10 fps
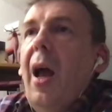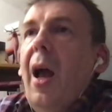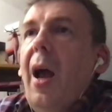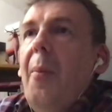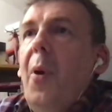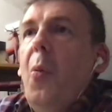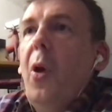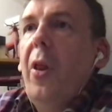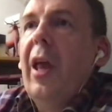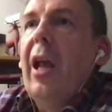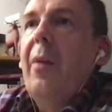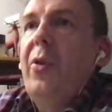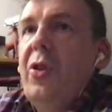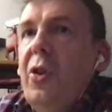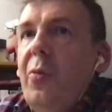But what that
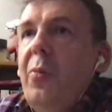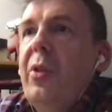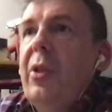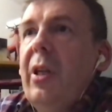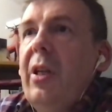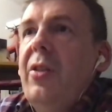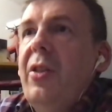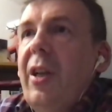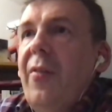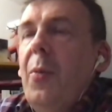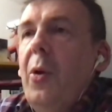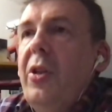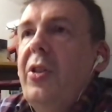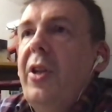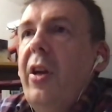presumes is that everybody is
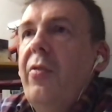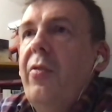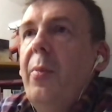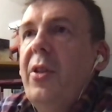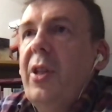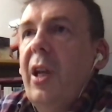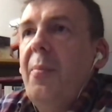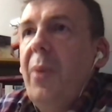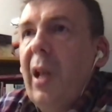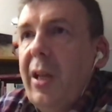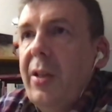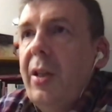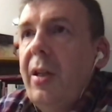starting from the same place.